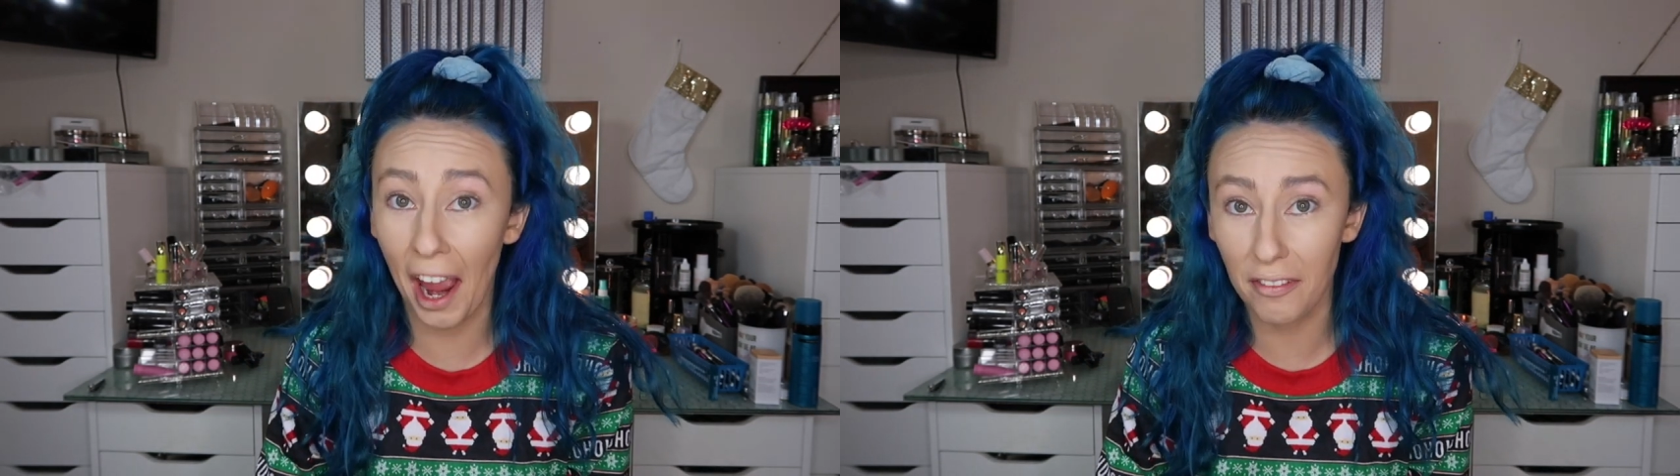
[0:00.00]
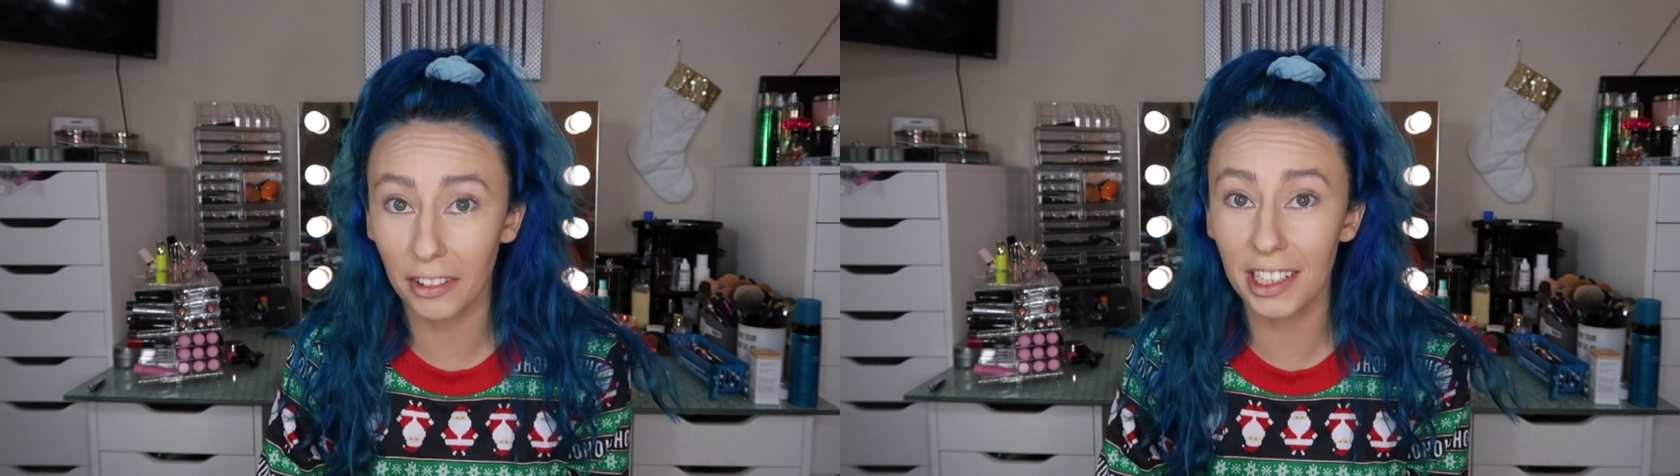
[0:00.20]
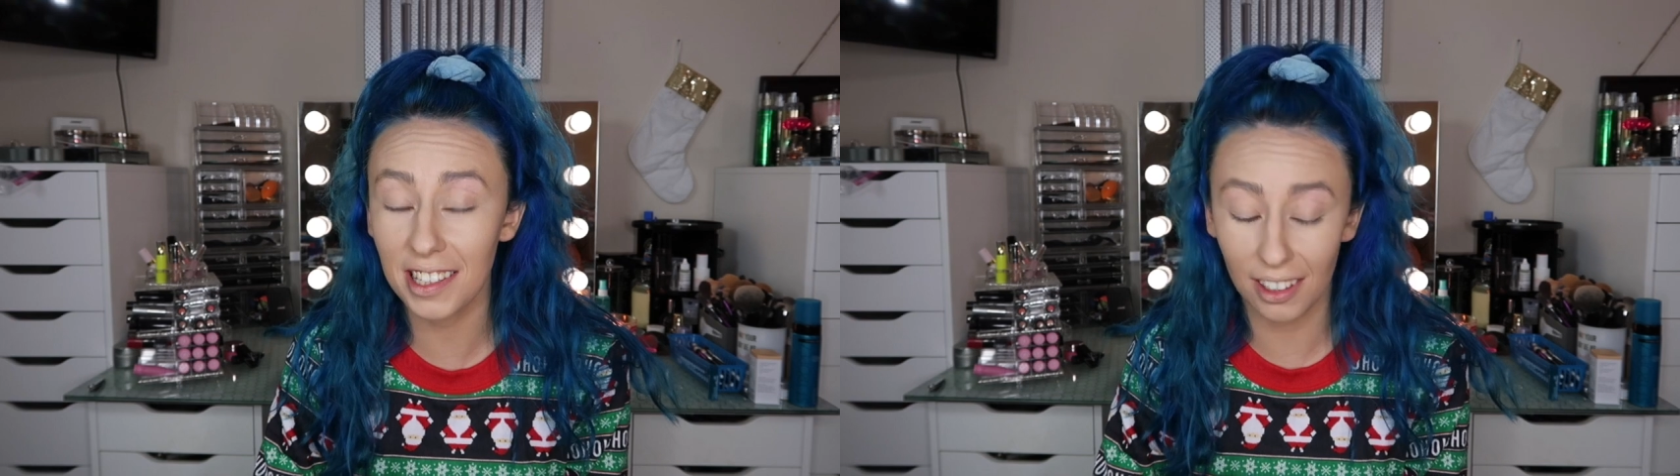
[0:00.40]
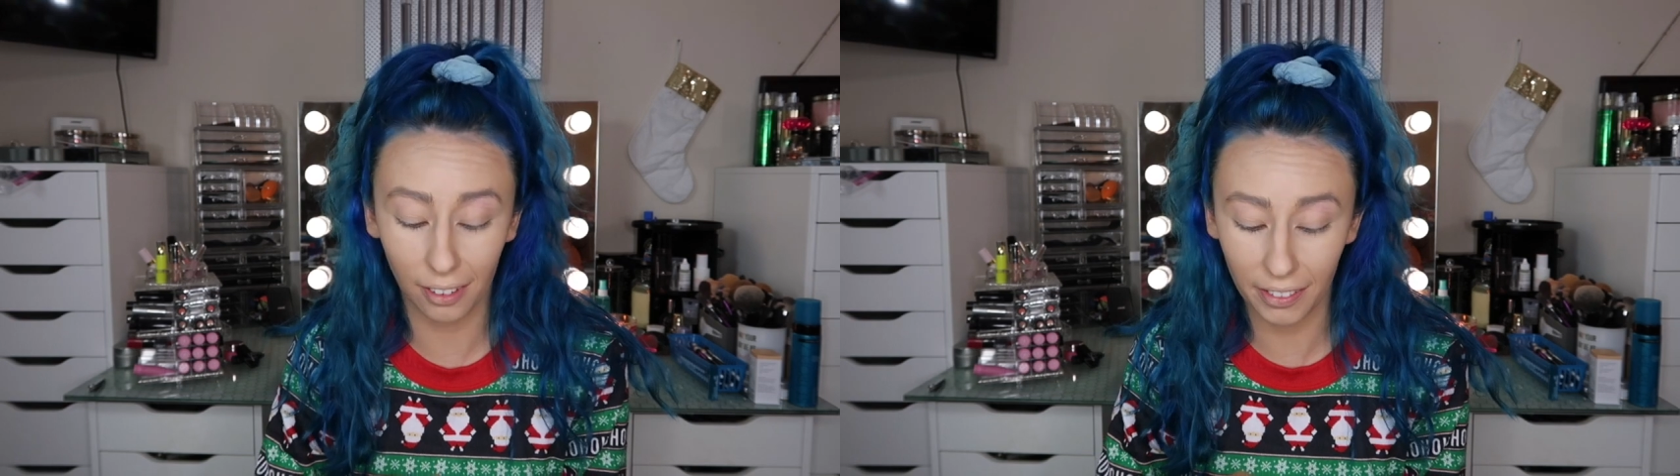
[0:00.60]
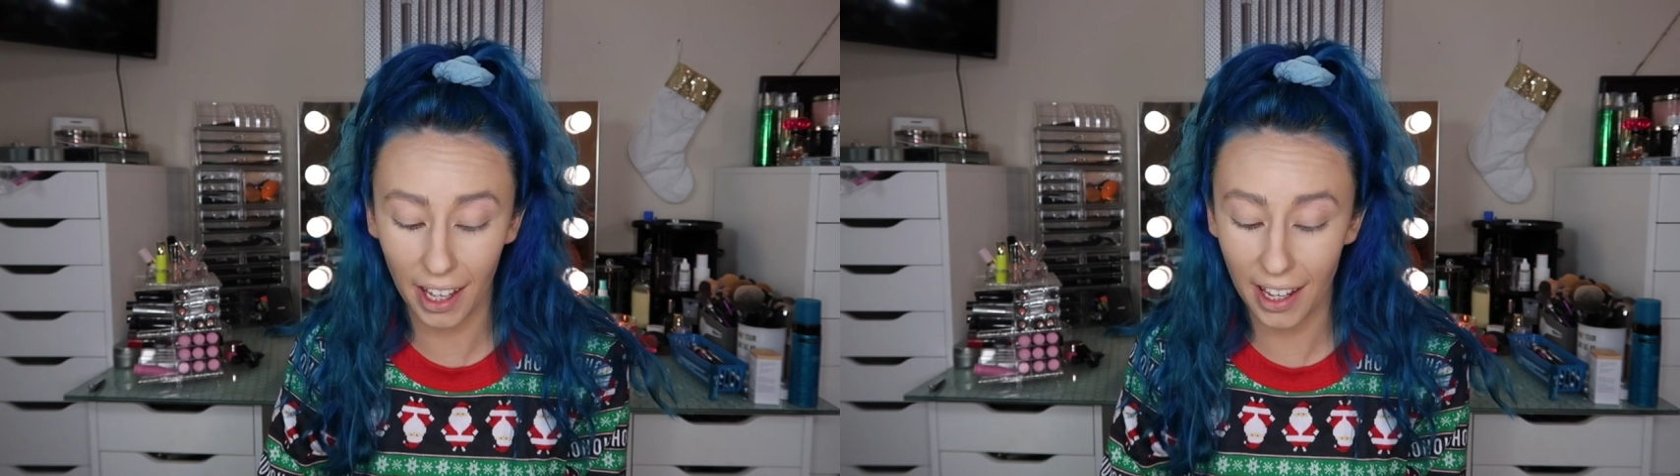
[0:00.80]
every
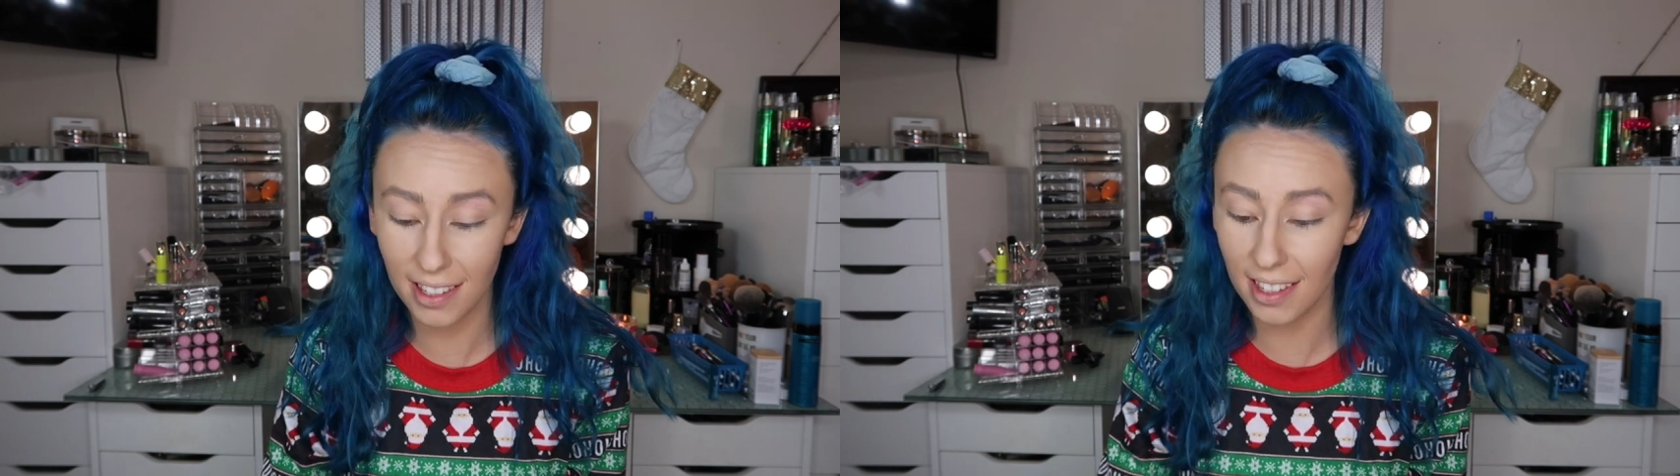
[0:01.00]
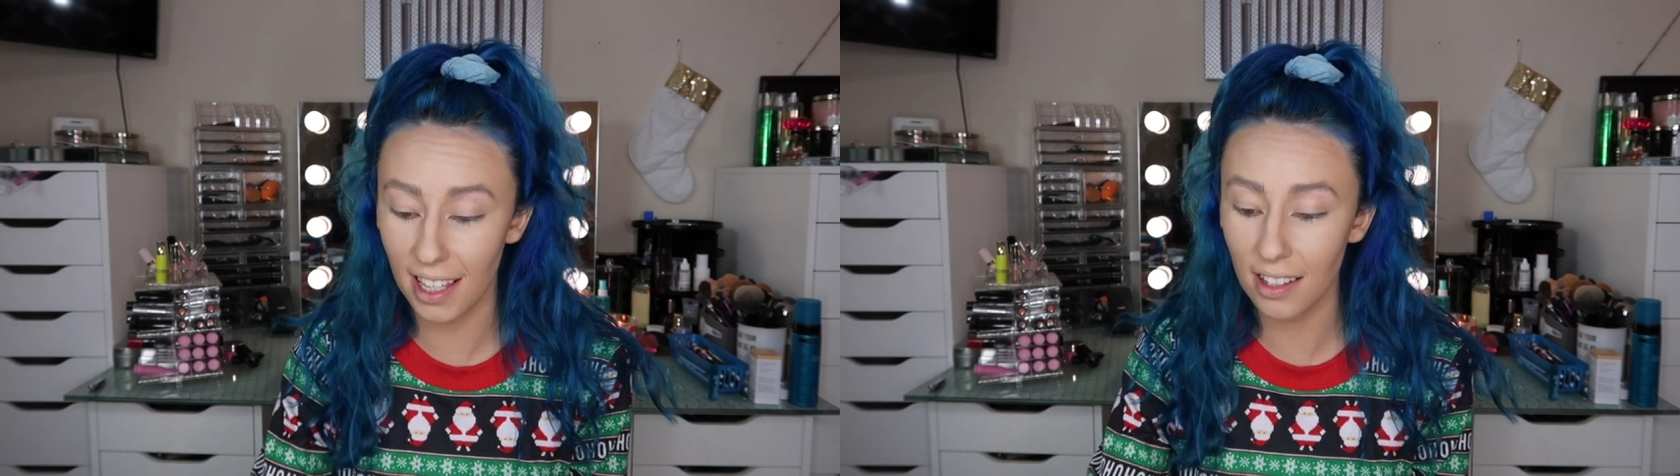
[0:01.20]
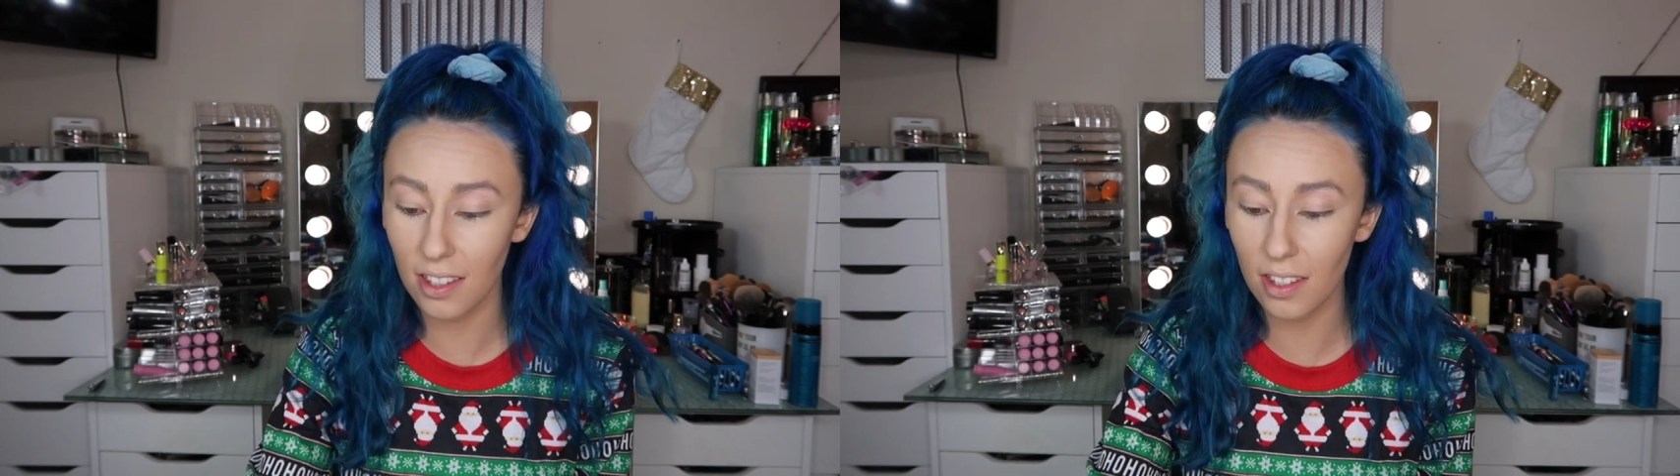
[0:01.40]
single day since.